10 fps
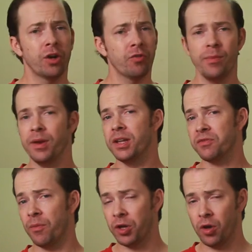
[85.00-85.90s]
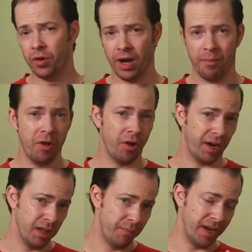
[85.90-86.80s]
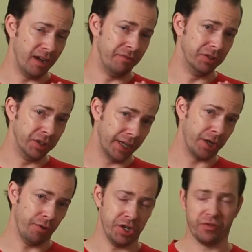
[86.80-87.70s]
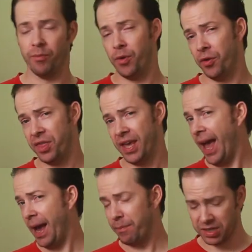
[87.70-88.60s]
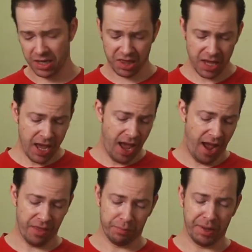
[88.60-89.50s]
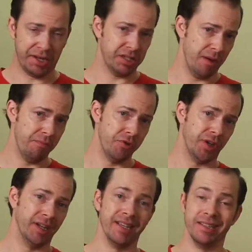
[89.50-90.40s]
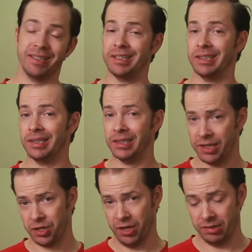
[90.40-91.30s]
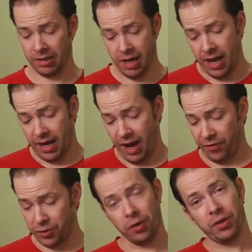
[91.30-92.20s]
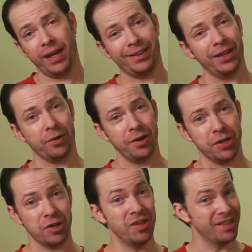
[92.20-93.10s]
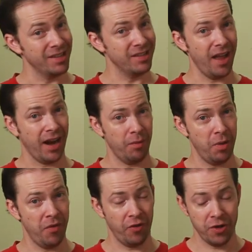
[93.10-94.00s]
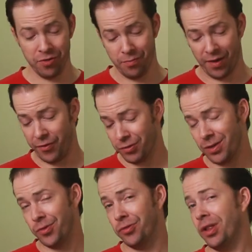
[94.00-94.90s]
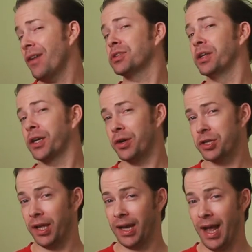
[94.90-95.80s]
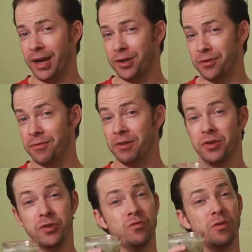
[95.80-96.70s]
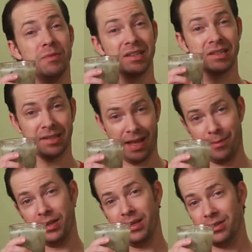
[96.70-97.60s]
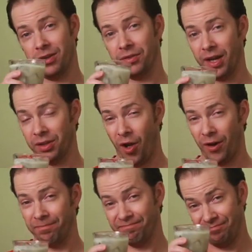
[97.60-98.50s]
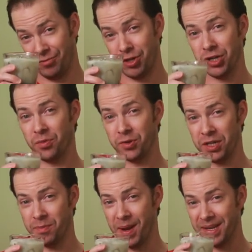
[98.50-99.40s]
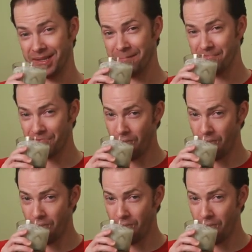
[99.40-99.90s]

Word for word: Creaminess from the coconut milk and the bit of licorice from both the absinthe and the black Sambuca is delicious. Now, if you don't like licorice, this is not going to be for you, but if you're someone who loves licorice like I do, you will be slamming these all night long. Cheers from Drinks Made Easy.